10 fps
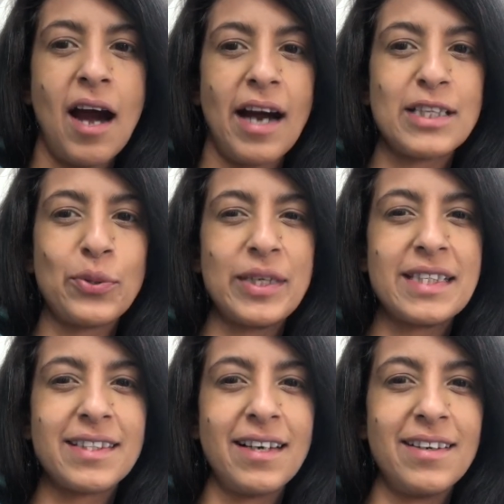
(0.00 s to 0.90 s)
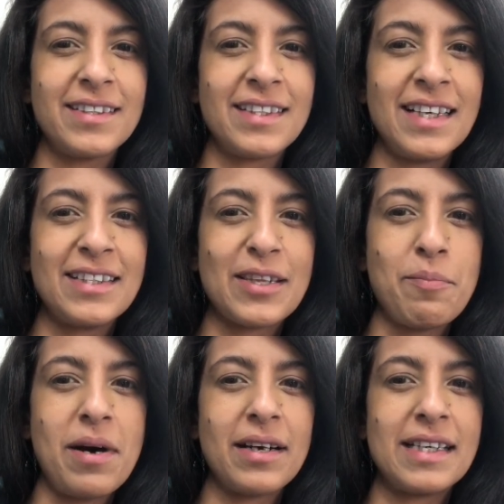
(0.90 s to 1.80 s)
I turned into the
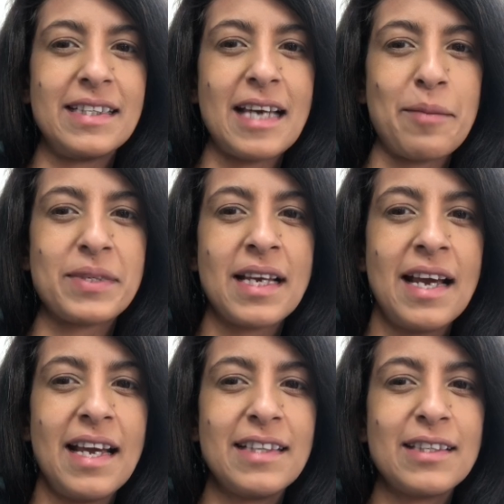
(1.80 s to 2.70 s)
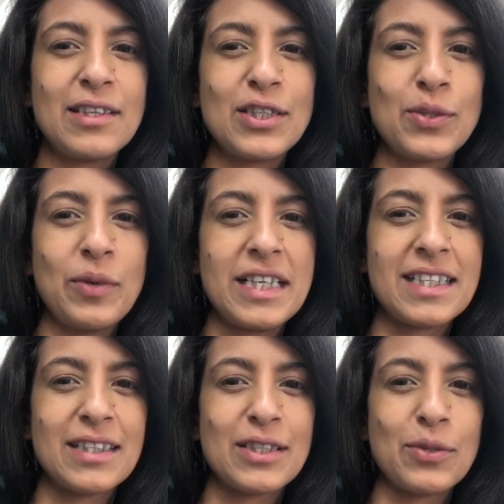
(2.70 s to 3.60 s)
murky depths, into the swish
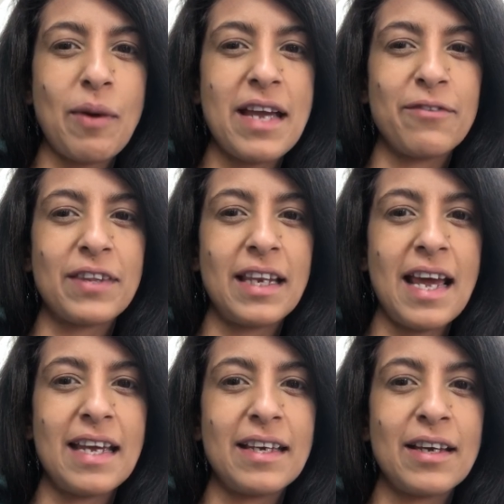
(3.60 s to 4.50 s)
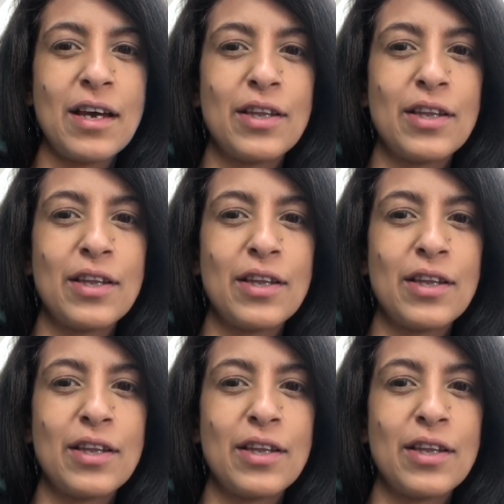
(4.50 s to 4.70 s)
and sway of the lake.